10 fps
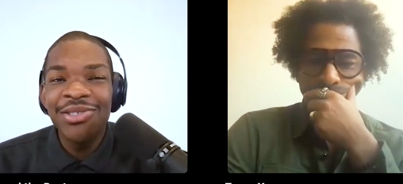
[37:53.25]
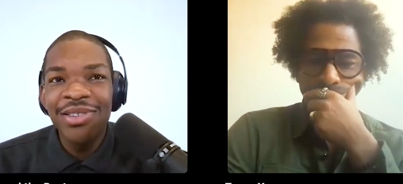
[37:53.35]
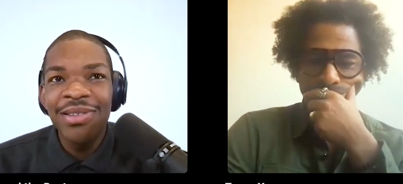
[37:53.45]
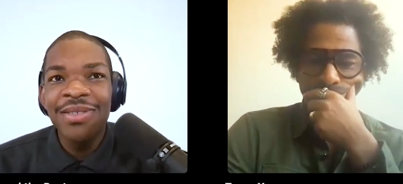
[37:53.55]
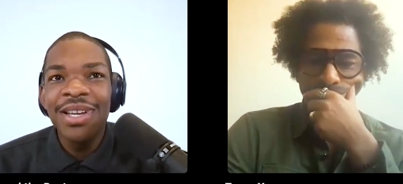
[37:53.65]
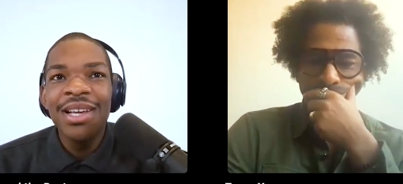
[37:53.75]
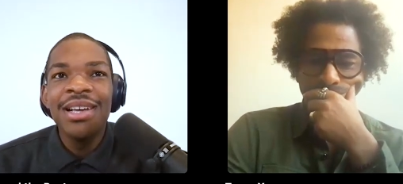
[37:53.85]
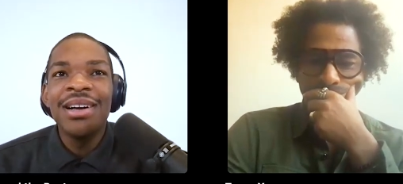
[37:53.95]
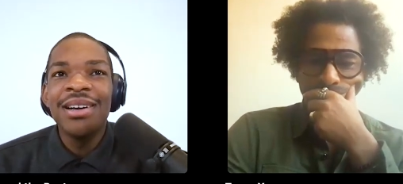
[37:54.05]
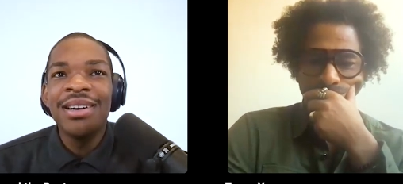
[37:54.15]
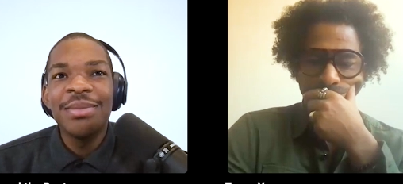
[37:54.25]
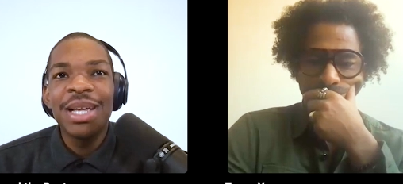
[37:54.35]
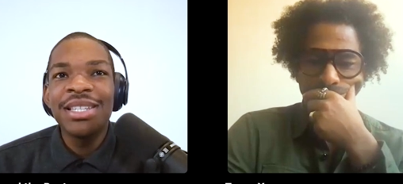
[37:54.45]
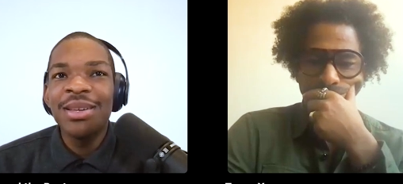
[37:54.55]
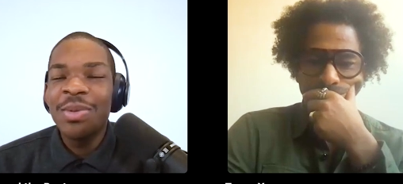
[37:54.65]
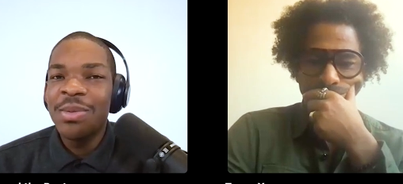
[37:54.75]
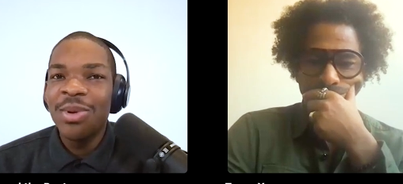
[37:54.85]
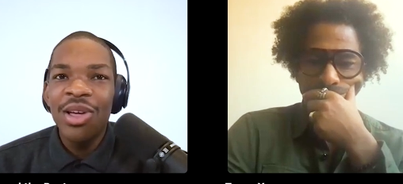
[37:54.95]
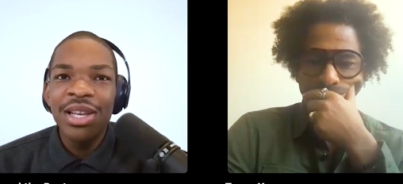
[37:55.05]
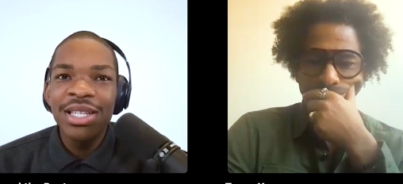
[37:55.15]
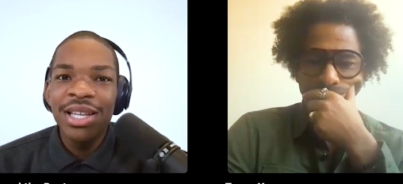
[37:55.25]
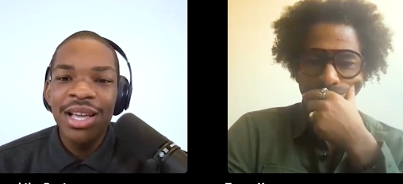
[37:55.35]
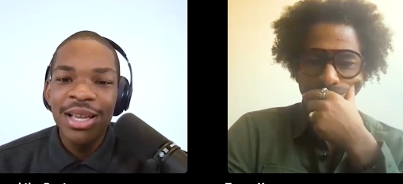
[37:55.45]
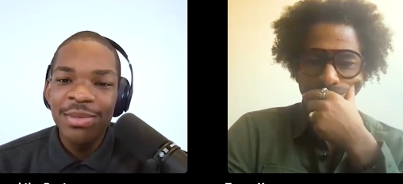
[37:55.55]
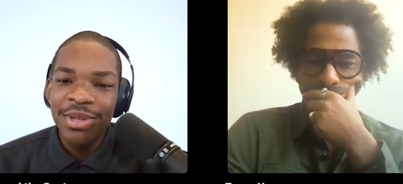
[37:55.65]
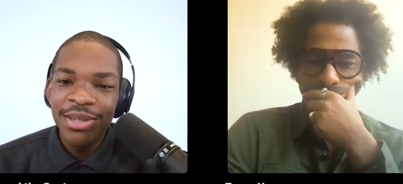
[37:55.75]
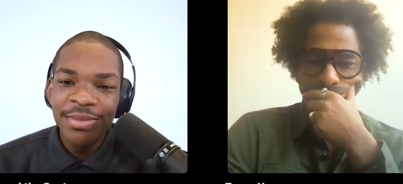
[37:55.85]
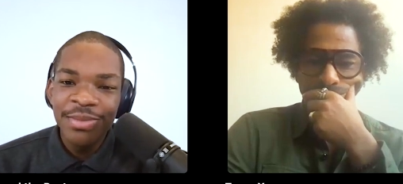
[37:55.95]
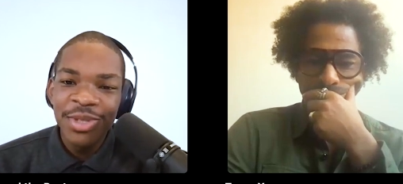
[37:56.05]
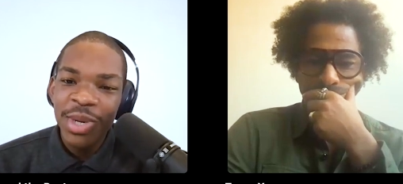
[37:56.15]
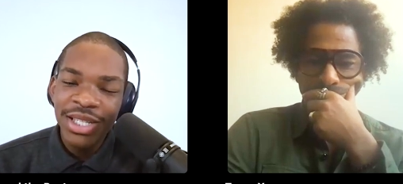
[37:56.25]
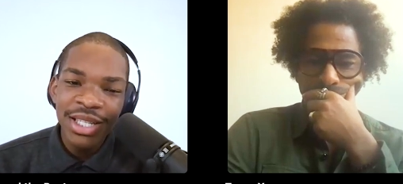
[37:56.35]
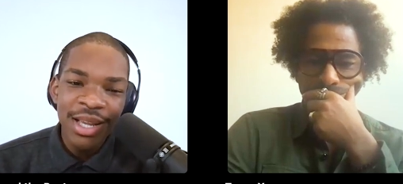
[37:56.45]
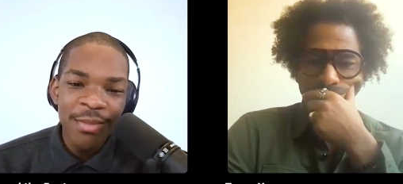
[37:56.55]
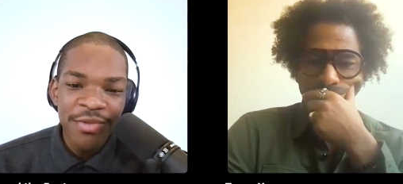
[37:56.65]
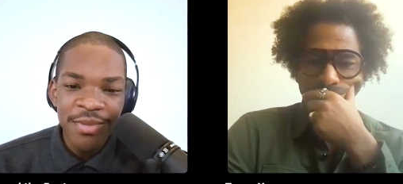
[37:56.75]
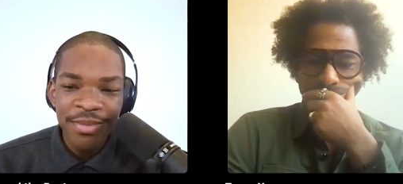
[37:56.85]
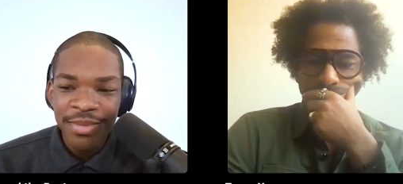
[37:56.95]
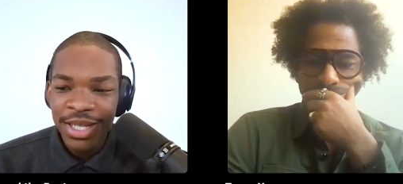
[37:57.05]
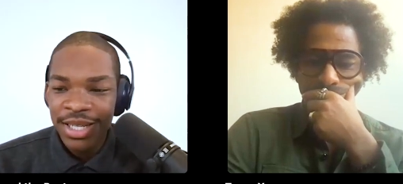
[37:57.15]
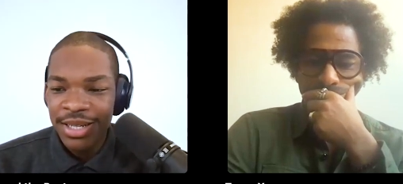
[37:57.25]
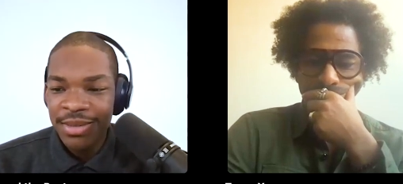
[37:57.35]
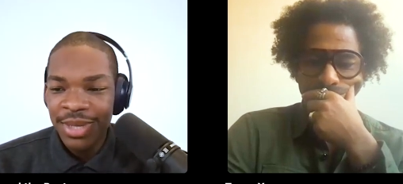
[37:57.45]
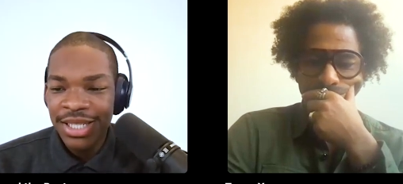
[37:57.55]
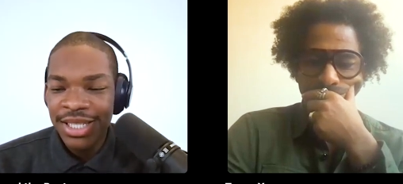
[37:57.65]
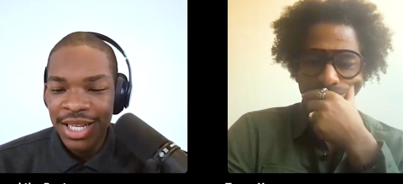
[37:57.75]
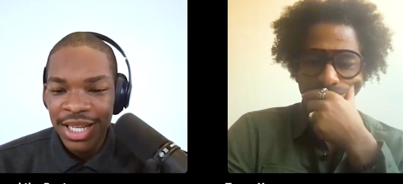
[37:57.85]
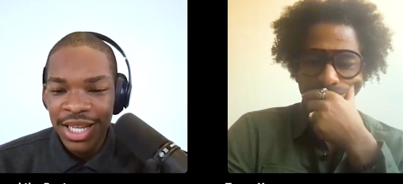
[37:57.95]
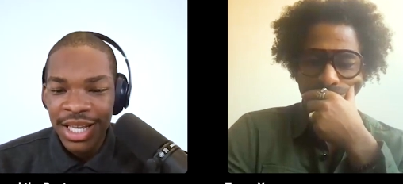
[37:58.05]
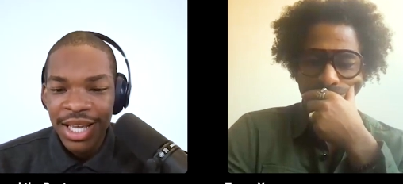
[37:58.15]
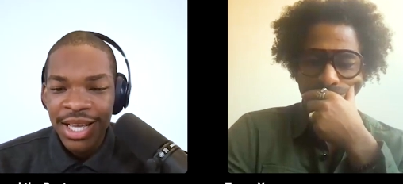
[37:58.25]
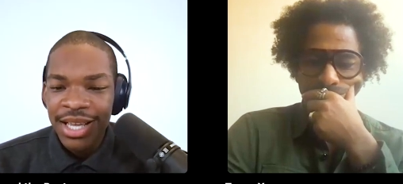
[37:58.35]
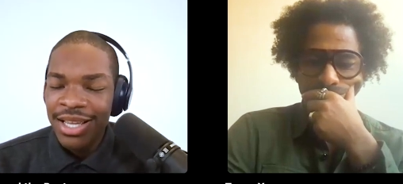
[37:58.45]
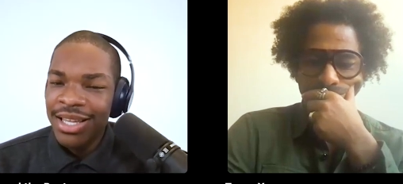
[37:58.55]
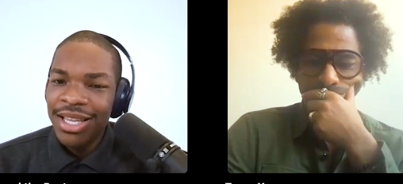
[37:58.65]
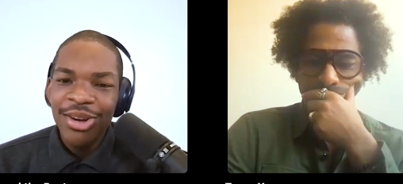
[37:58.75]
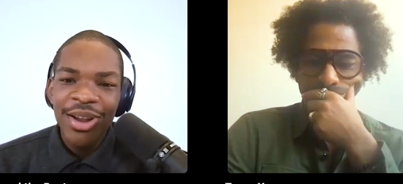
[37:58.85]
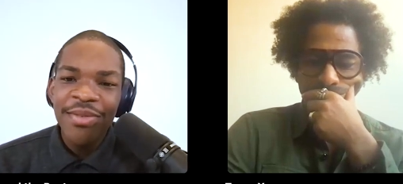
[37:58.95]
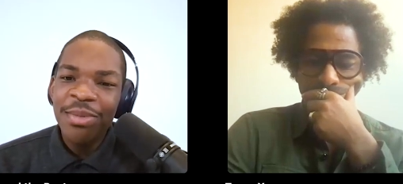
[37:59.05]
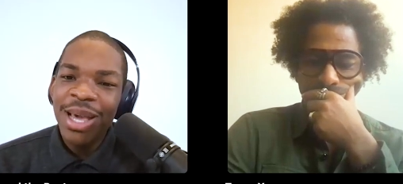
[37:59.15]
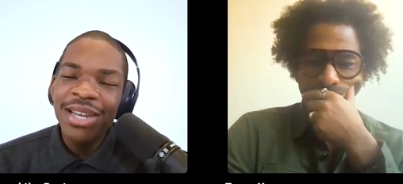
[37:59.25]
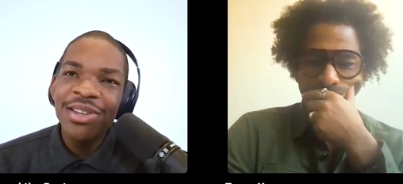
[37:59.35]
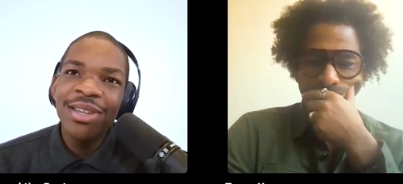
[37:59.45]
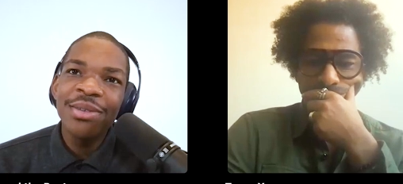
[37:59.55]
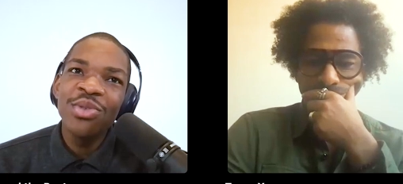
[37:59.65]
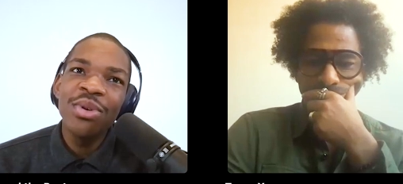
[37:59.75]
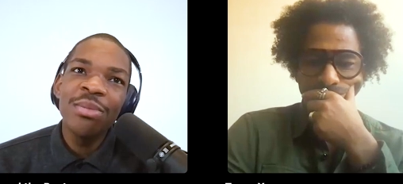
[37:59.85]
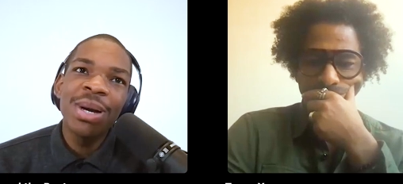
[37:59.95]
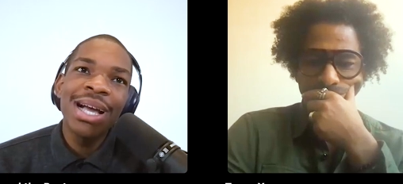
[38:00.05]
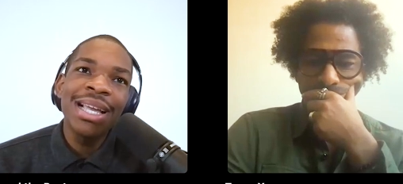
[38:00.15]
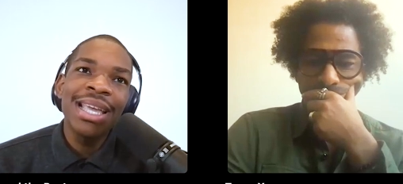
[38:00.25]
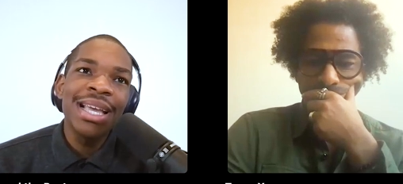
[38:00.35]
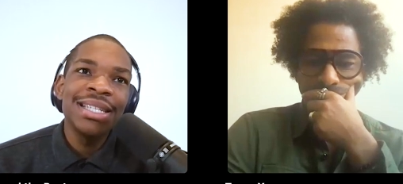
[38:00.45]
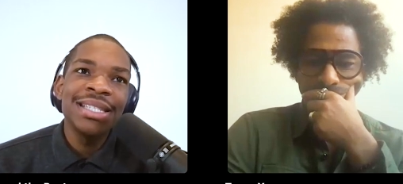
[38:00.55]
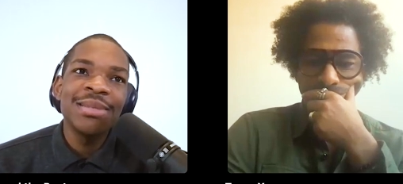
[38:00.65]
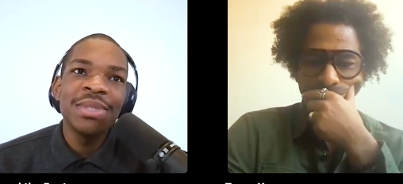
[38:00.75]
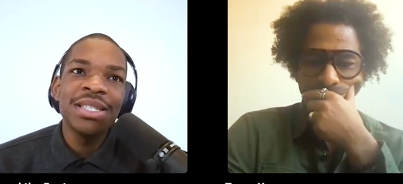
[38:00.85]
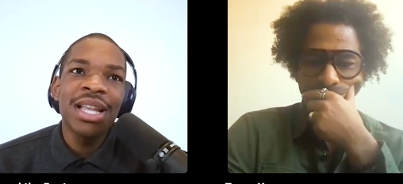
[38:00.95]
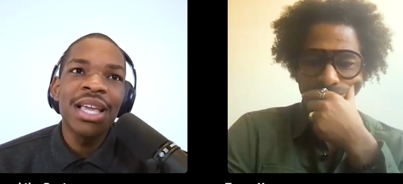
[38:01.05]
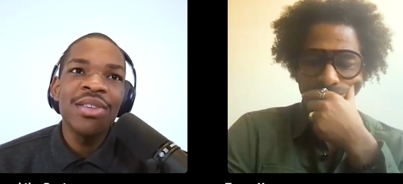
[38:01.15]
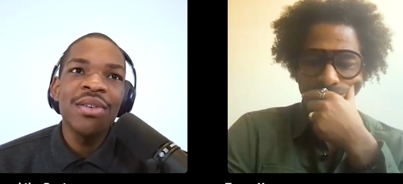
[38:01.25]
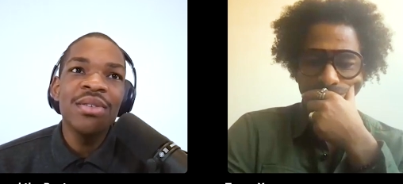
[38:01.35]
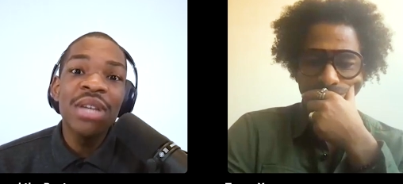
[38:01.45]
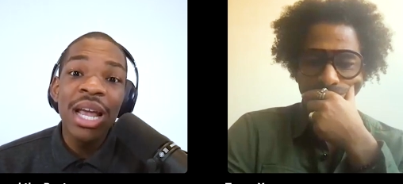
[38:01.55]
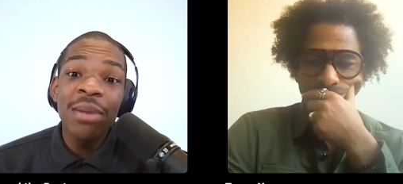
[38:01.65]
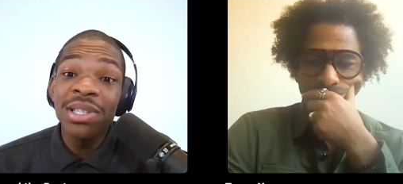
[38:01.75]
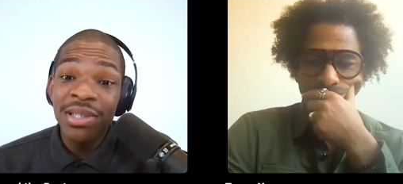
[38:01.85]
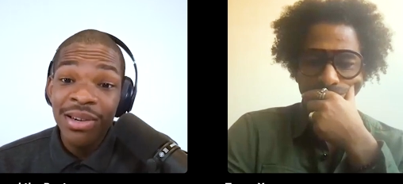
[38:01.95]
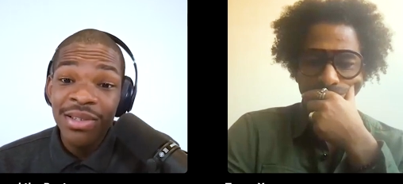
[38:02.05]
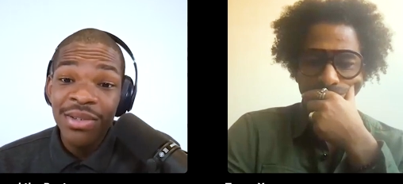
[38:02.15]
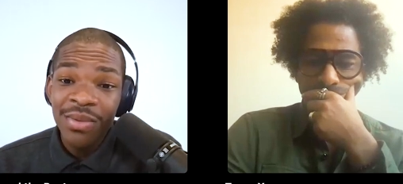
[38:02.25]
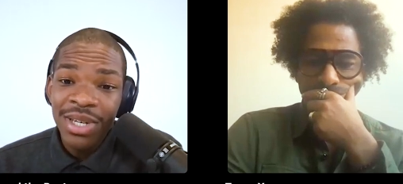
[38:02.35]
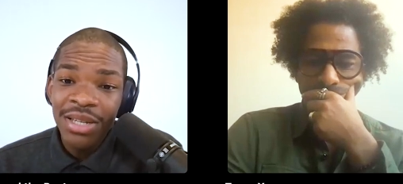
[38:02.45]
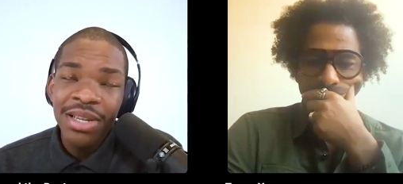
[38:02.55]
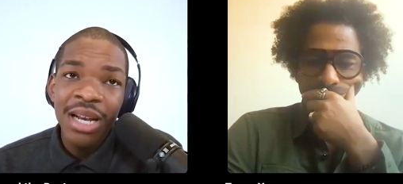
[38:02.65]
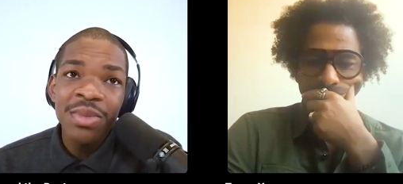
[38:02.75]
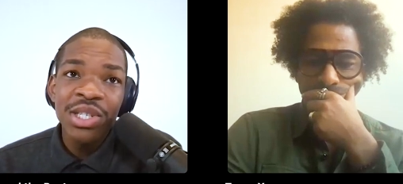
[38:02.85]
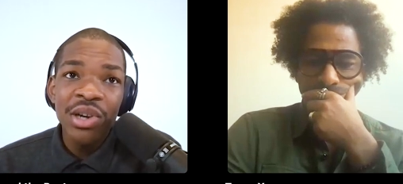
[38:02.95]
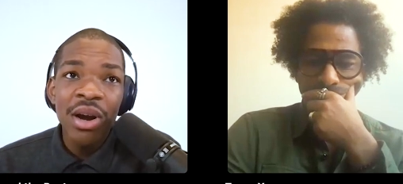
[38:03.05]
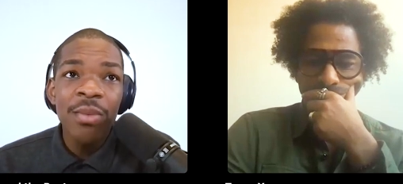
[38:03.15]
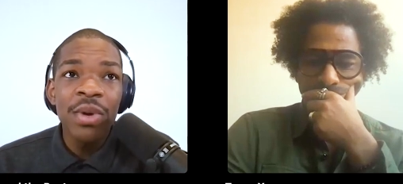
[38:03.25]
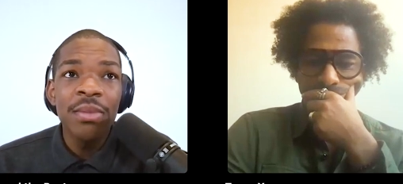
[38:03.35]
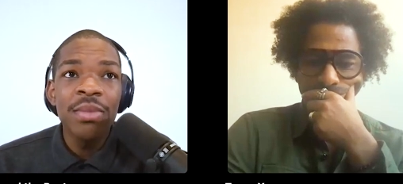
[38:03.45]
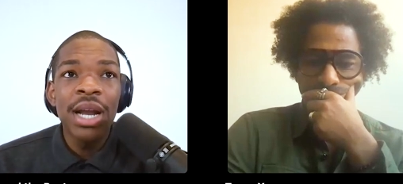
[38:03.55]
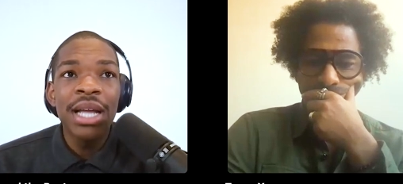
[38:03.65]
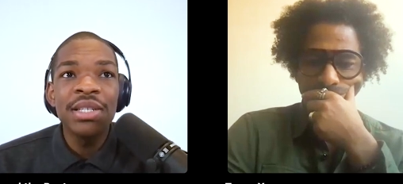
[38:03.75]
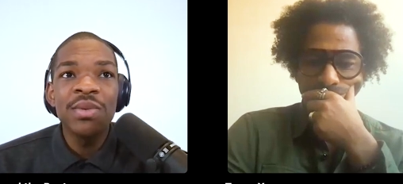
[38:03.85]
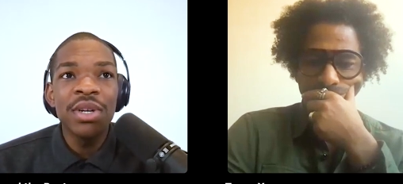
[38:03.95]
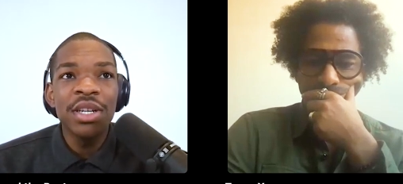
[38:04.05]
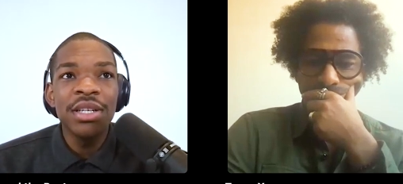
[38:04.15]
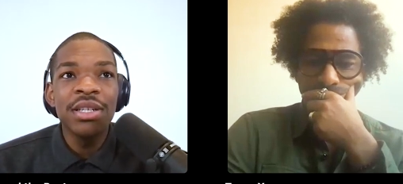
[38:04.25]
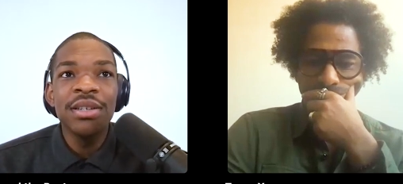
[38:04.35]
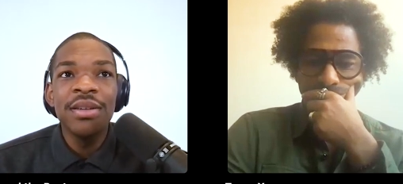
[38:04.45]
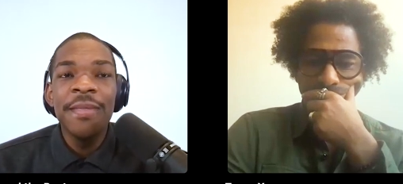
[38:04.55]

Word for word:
Speaker 1: You know, um, I tell people all the time, um, especially coming from uh, my city, you know, everybody done doing podcasts, and I'm just like, you know, you got to be surgical with it, you got to be sharp with it. But I just wanted to